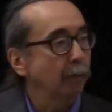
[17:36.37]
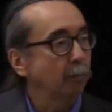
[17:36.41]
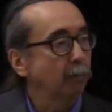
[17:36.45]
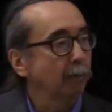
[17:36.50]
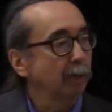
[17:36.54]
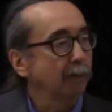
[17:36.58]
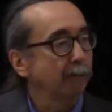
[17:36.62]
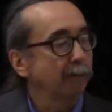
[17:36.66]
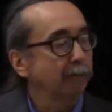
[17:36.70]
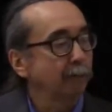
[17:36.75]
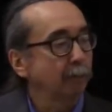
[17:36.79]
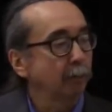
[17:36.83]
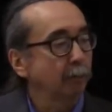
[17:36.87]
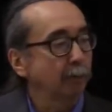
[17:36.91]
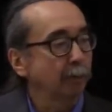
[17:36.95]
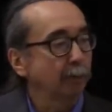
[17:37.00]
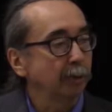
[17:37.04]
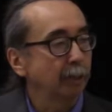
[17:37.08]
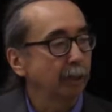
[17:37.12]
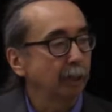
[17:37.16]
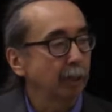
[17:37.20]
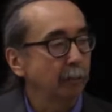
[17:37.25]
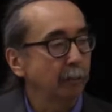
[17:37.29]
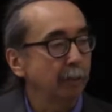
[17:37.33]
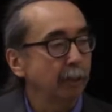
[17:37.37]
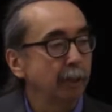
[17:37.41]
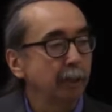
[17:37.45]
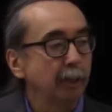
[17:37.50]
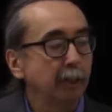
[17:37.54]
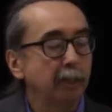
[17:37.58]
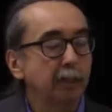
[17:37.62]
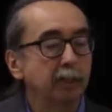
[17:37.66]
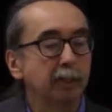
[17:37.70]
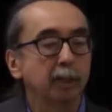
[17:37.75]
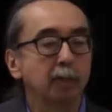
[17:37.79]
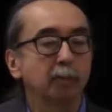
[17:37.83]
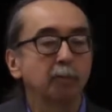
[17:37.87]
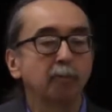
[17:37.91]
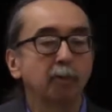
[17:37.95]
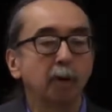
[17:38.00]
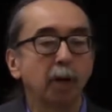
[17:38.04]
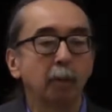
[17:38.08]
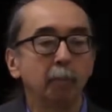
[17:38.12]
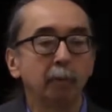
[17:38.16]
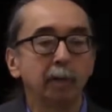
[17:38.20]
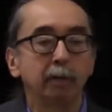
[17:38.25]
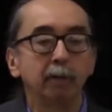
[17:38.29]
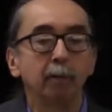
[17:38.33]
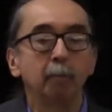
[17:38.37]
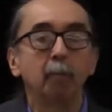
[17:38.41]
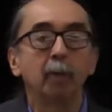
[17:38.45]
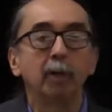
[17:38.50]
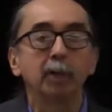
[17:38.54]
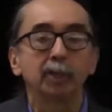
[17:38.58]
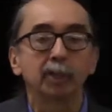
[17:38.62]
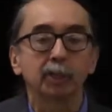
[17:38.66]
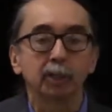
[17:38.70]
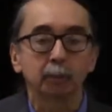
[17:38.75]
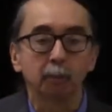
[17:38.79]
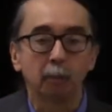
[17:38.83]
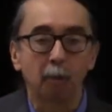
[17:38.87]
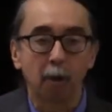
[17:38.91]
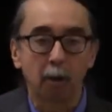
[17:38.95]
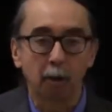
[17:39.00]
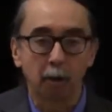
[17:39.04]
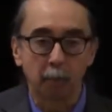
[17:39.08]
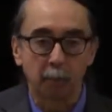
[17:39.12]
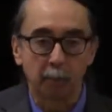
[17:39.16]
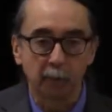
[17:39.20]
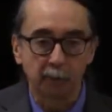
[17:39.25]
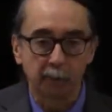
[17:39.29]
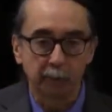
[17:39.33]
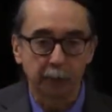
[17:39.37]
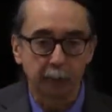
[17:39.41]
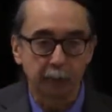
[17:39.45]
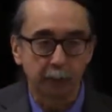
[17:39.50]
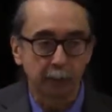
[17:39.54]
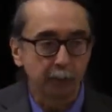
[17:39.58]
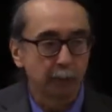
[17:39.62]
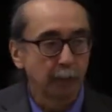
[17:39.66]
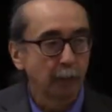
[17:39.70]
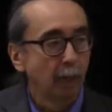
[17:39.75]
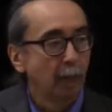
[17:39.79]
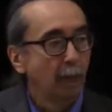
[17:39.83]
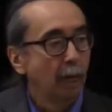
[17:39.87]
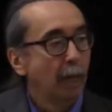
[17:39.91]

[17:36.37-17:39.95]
living within the communities, it's probably a much smaller percentage.